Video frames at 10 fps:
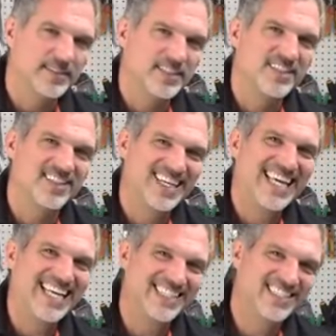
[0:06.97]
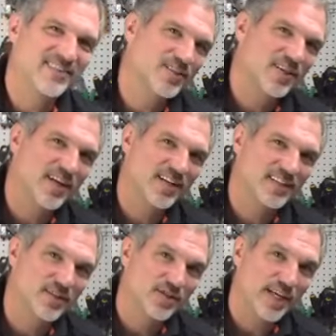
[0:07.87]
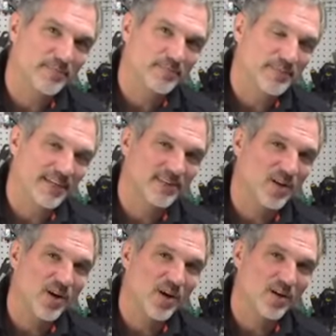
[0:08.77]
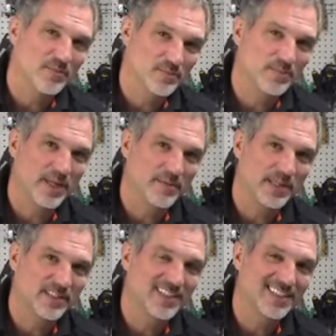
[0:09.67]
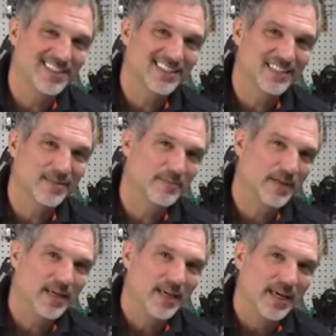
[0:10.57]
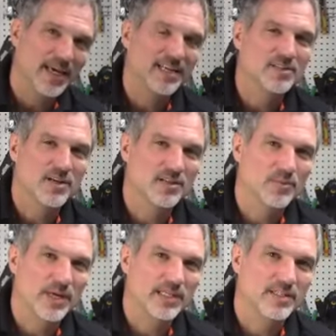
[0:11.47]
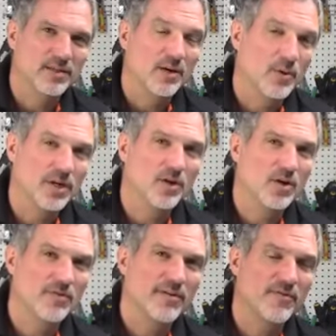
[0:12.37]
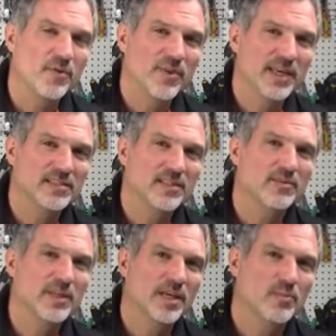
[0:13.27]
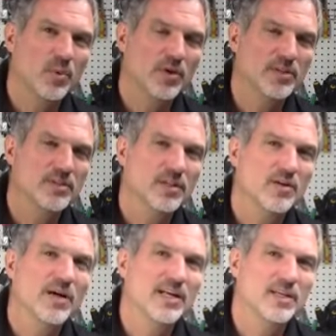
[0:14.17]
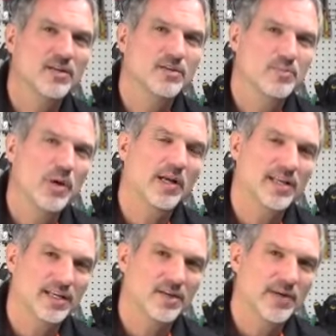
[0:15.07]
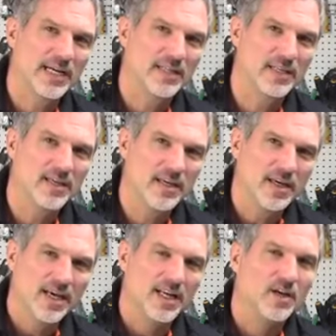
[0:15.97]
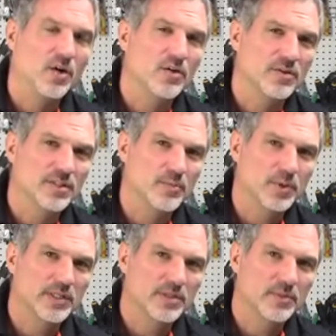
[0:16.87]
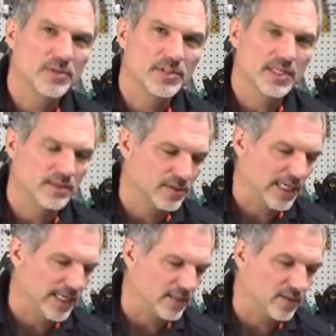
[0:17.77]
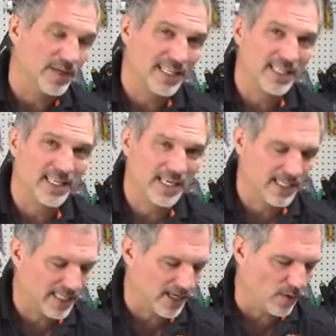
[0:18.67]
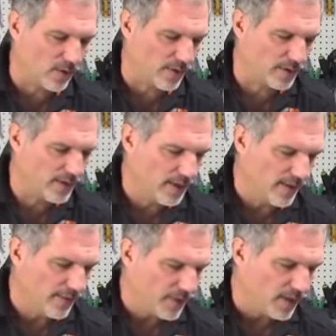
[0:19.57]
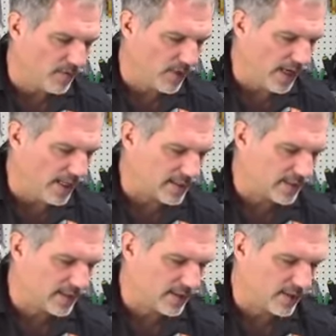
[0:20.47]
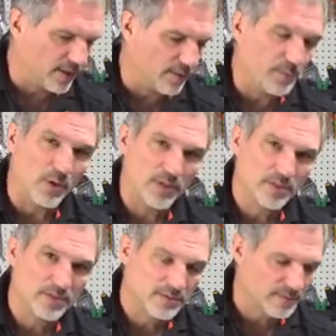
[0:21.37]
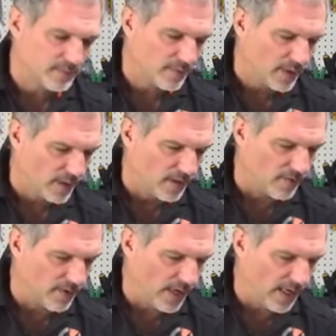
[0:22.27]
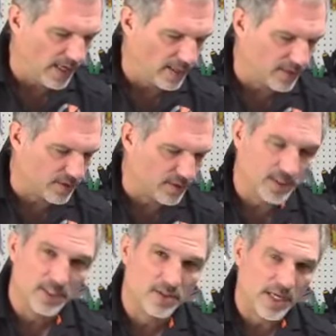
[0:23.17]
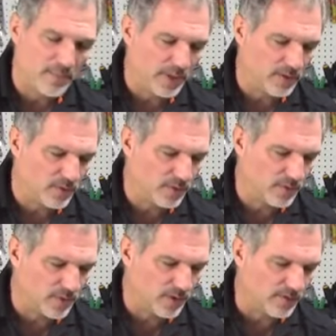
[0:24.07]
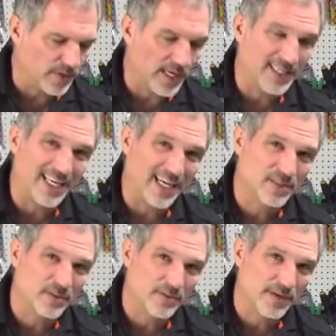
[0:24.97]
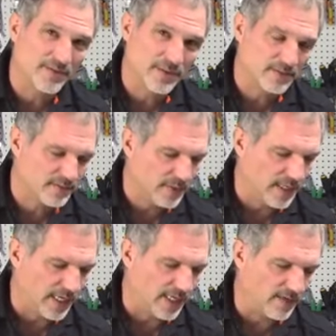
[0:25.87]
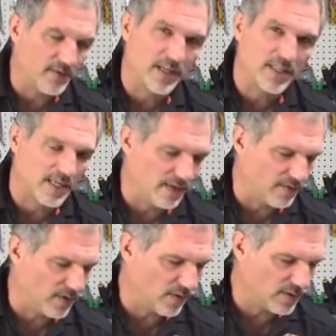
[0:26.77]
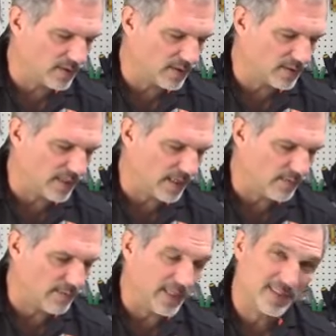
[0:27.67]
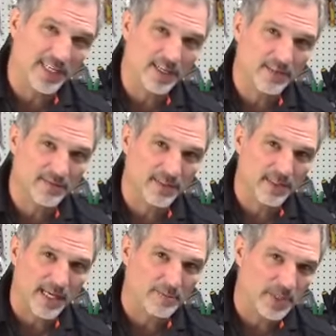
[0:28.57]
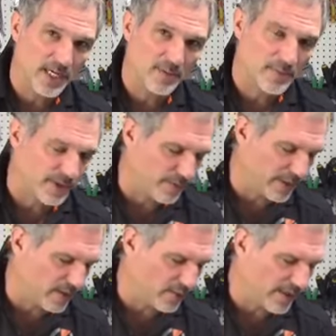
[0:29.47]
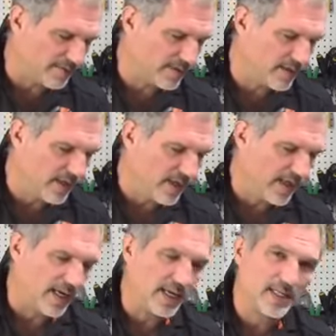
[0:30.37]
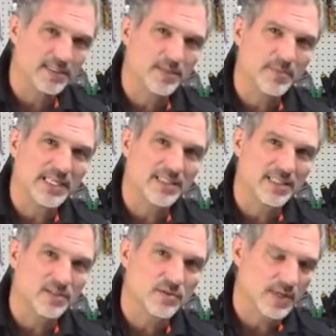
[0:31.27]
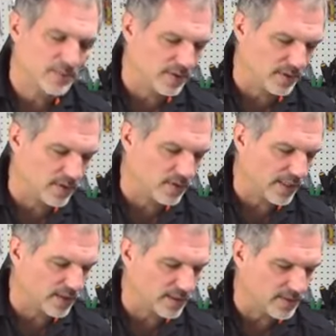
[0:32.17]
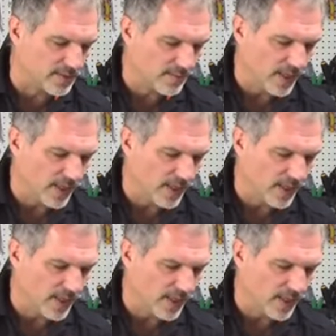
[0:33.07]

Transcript: Your kits have started to ship. It's all pretty much in the system and it's on its way to you. I want to go over a few things that are really important so you know how to use Bondic correctly, and I'll go over some principles and understand it. So in the kit that you ordered, you've got your bonus, you've got the shaping tool, you've got the extra refill, and you've got the EVO, some sticker for your laptop or your window or whatever, and some basic instructions.